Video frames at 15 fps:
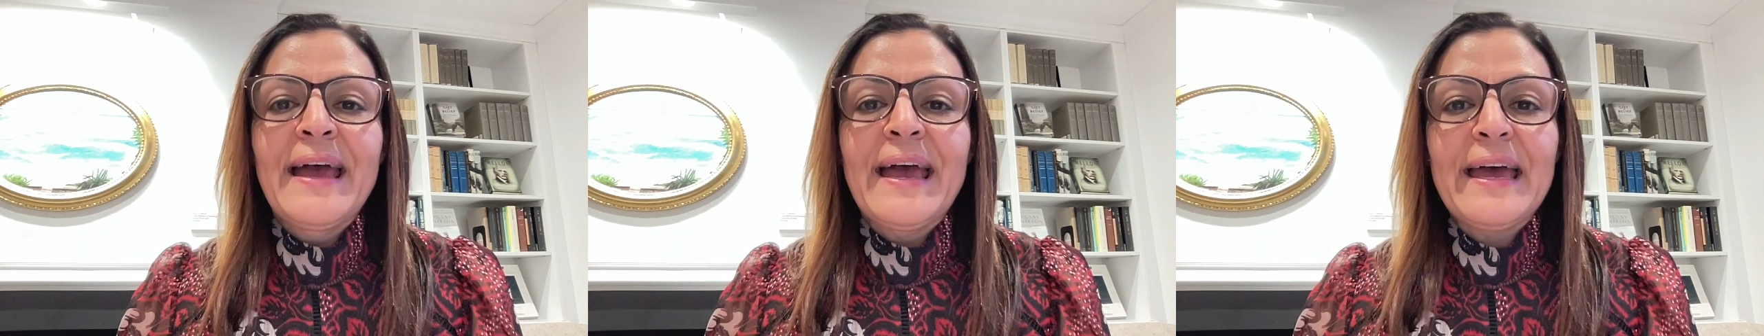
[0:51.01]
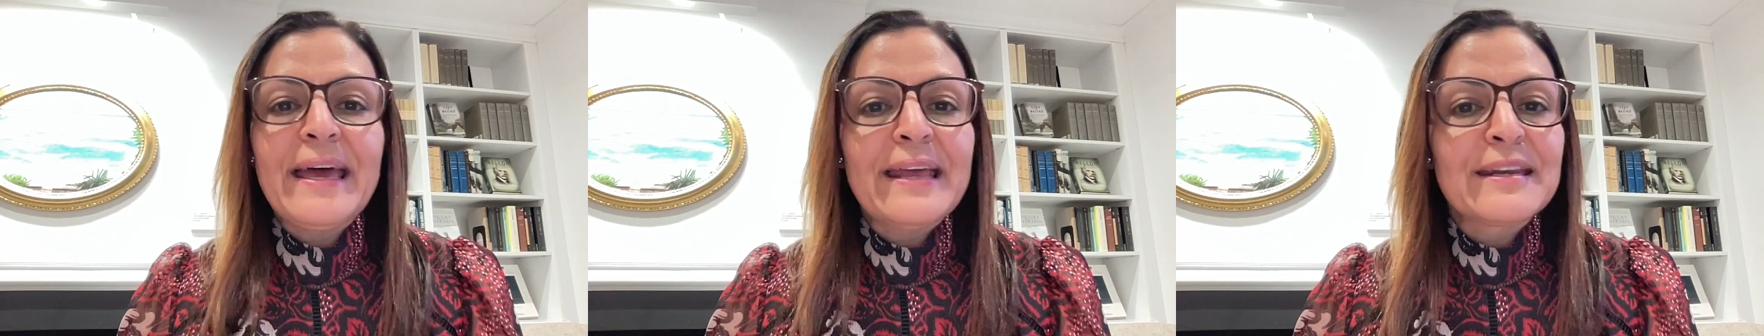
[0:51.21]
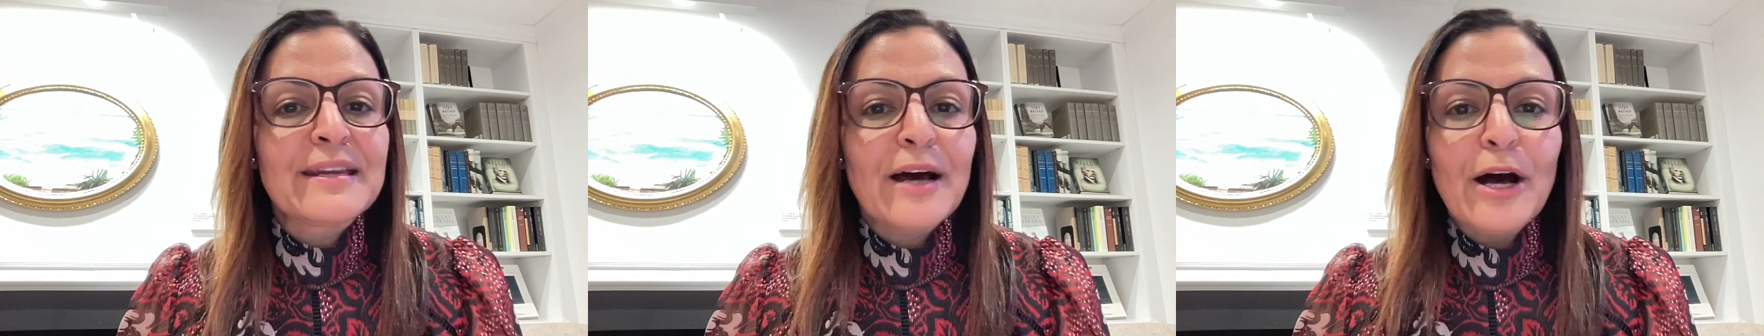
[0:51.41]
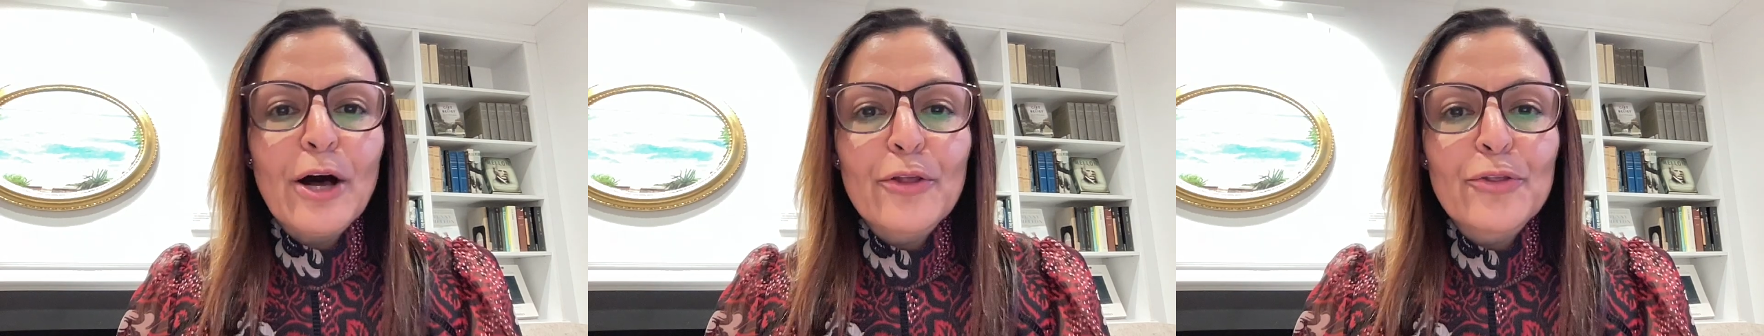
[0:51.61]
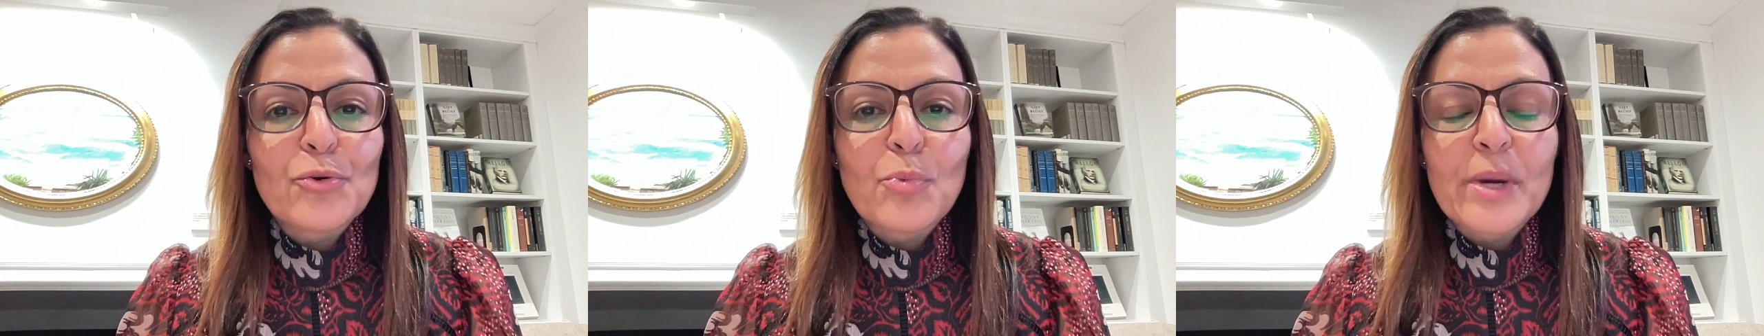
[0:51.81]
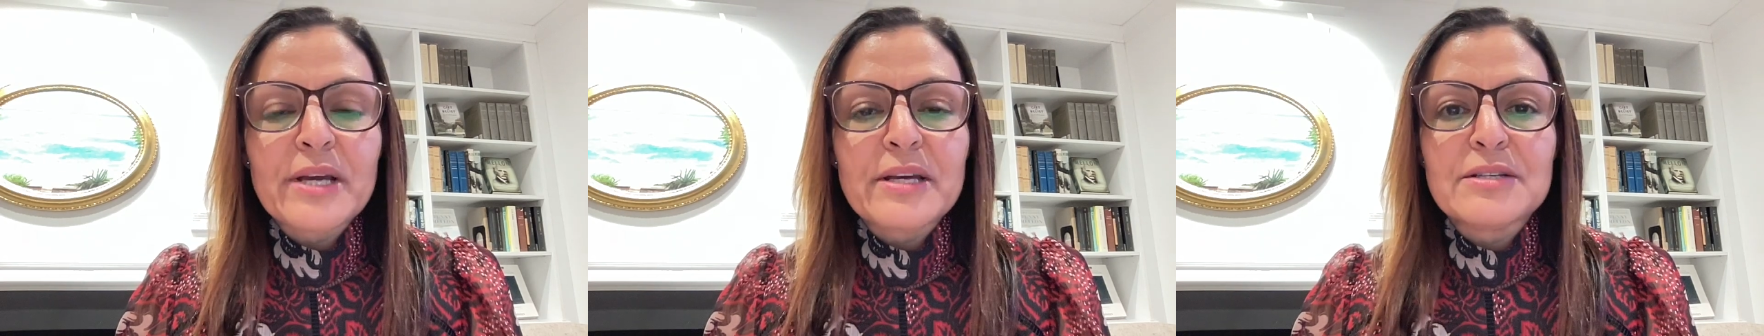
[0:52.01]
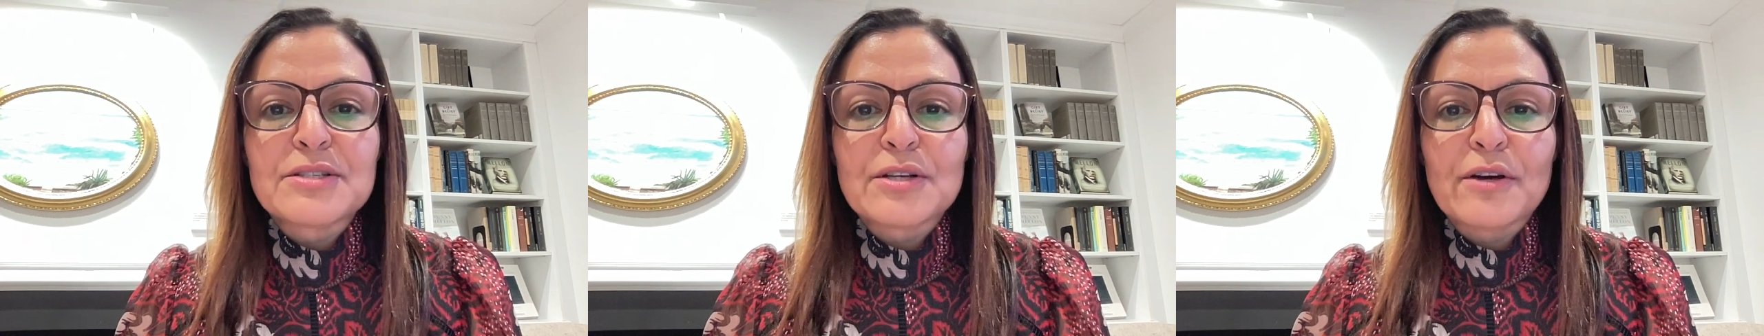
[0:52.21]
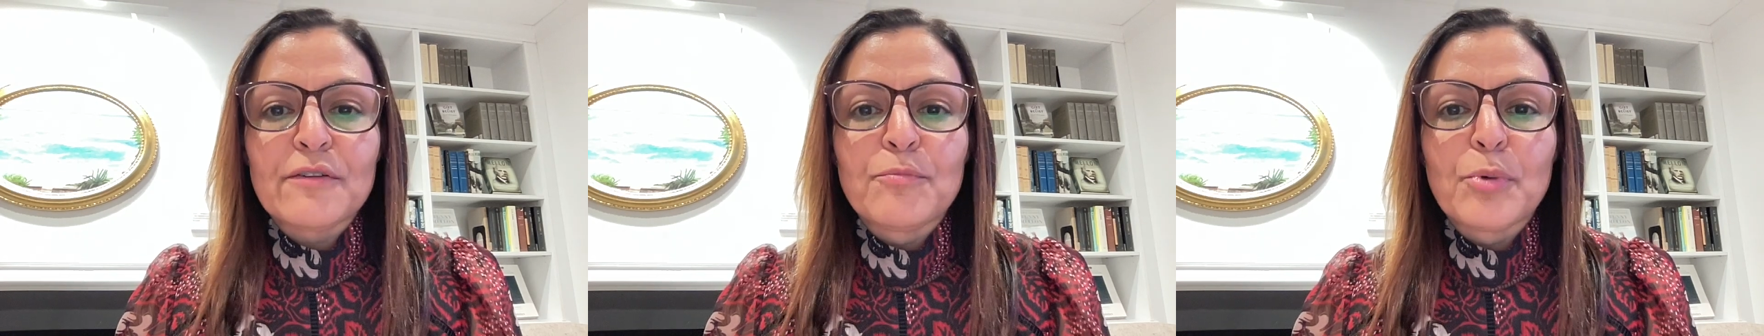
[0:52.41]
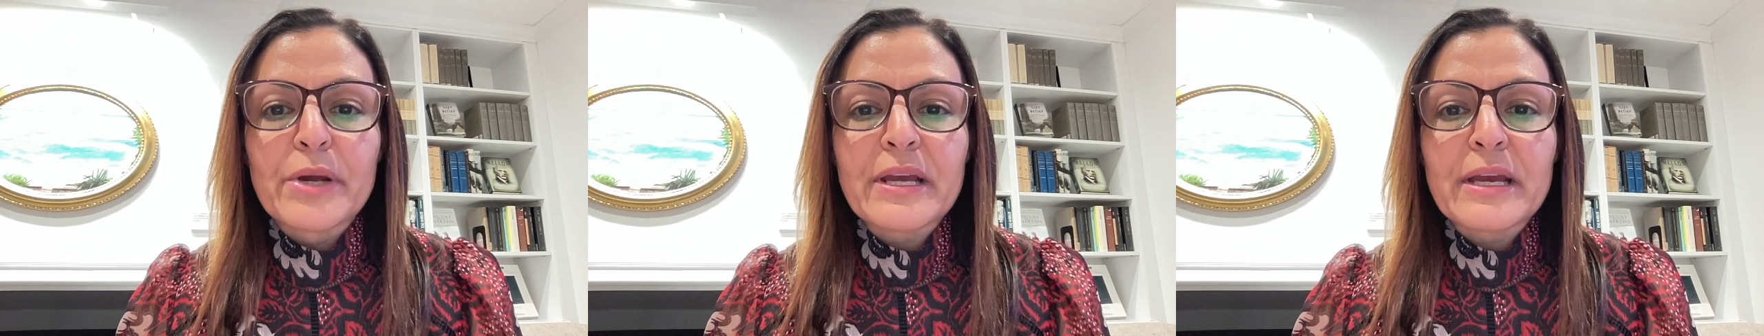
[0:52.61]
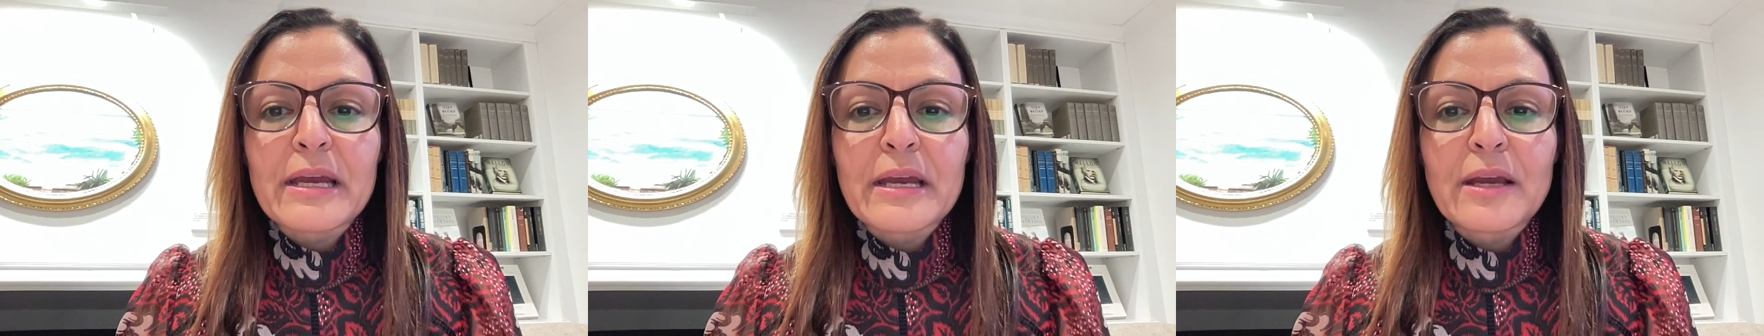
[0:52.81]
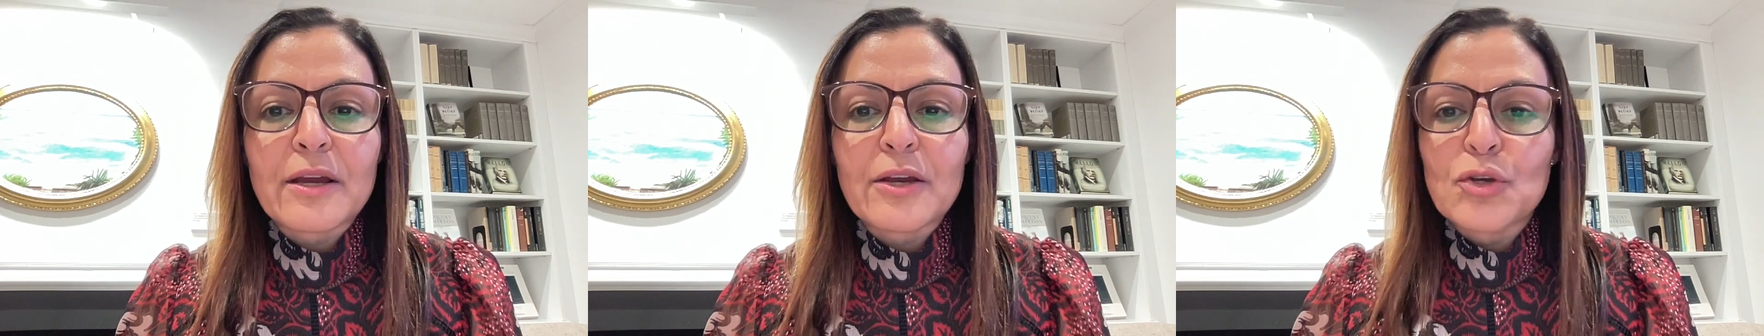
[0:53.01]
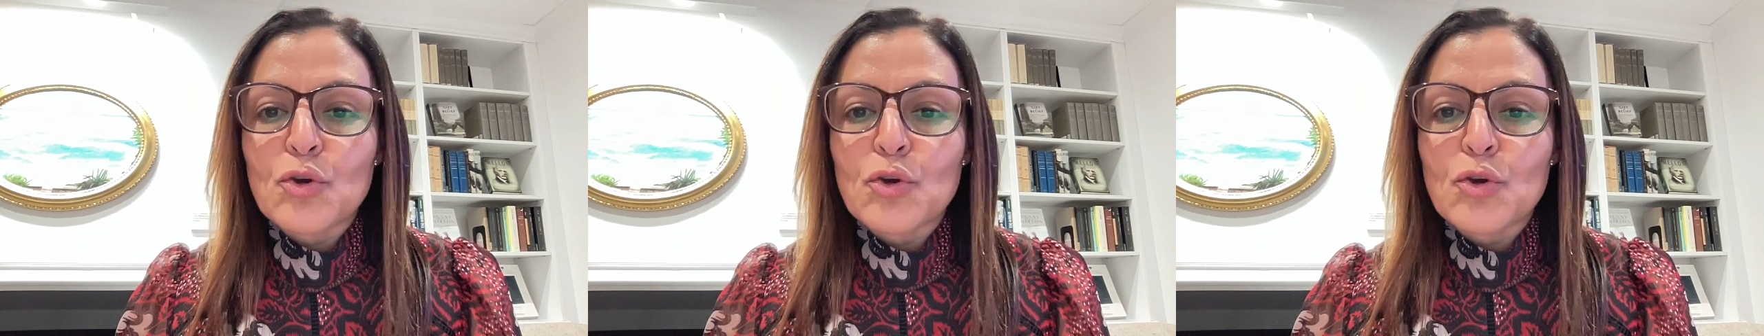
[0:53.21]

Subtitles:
and other ways of bringing